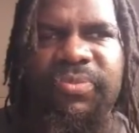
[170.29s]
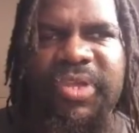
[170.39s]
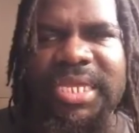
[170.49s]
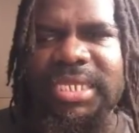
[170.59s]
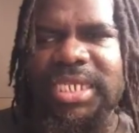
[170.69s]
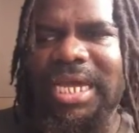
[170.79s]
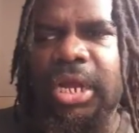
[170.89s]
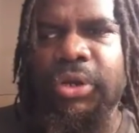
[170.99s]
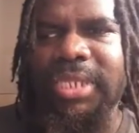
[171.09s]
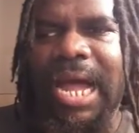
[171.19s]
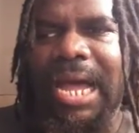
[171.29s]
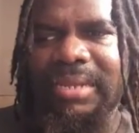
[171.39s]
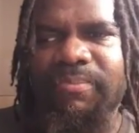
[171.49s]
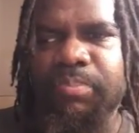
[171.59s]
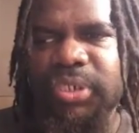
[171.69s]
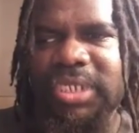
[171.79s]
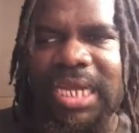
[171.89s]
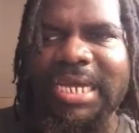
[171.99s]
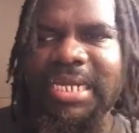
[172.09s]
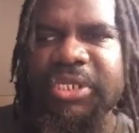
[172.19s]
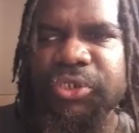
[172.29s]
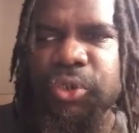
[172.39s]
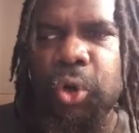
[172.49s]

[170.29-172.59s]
things that are not pertaining to